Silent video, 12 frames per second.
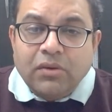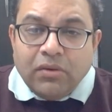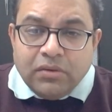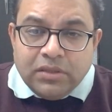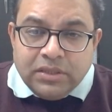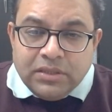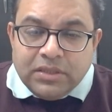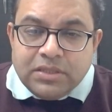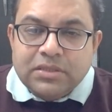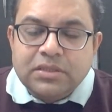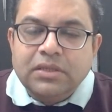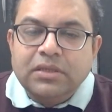on in
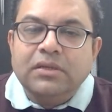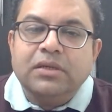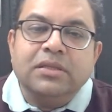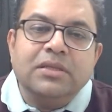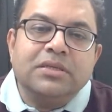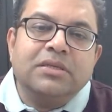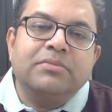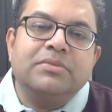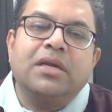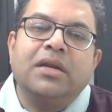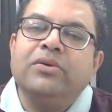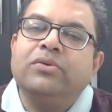this in this
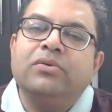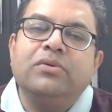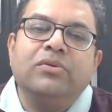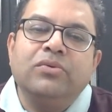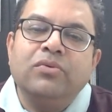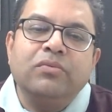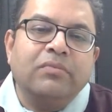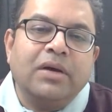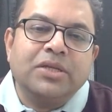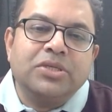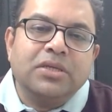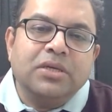samsara you don't do
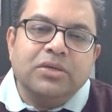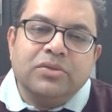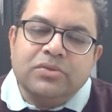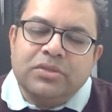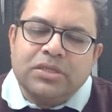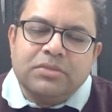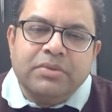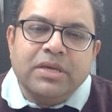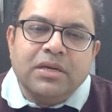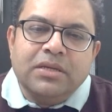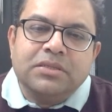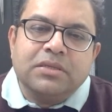much you just
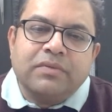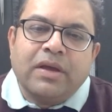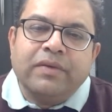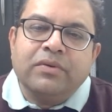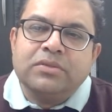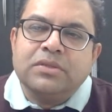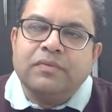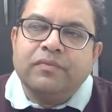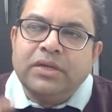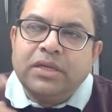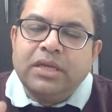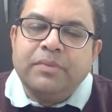barely survive yourself
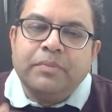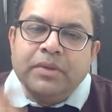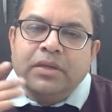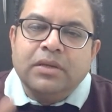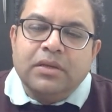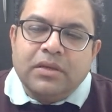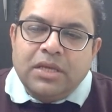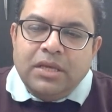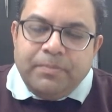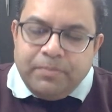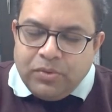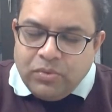and keep
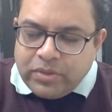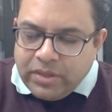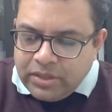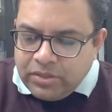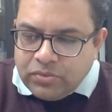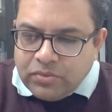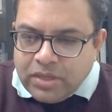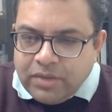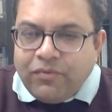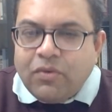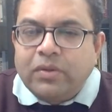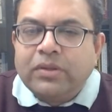keep looking into
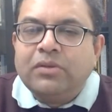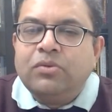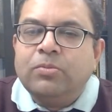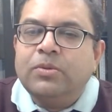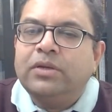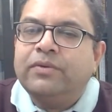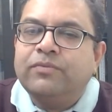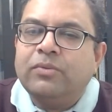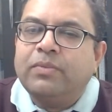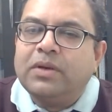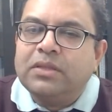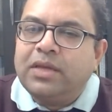keep following the noble
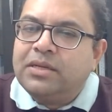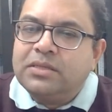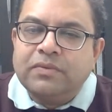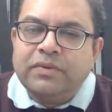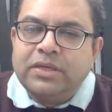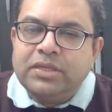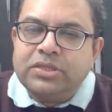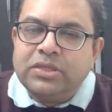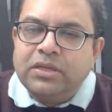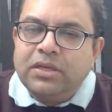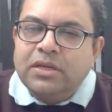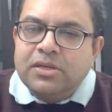eightfold path that is our
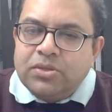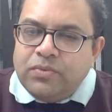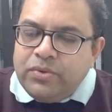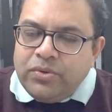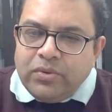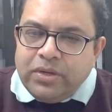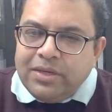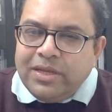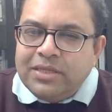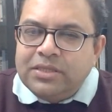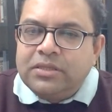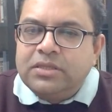teaching so we don't
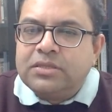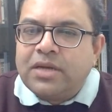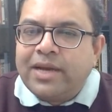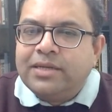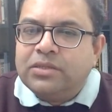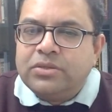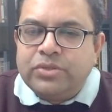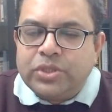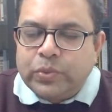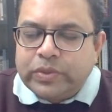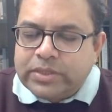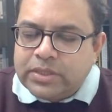engage in these rites and
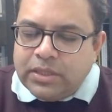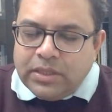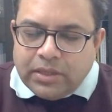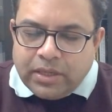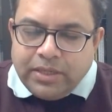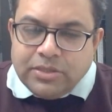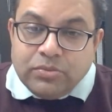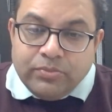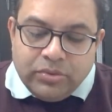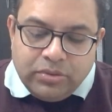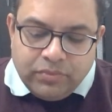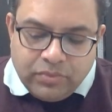rituals right so
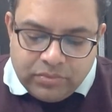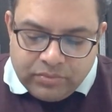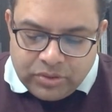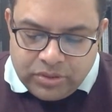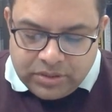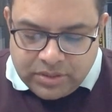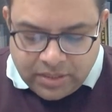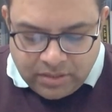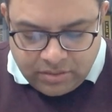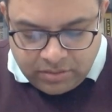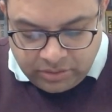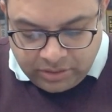buddha buddha said
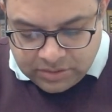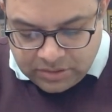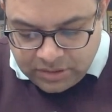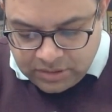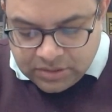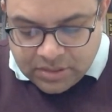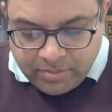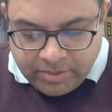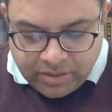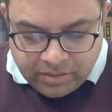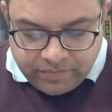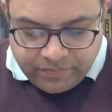this this is
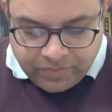coming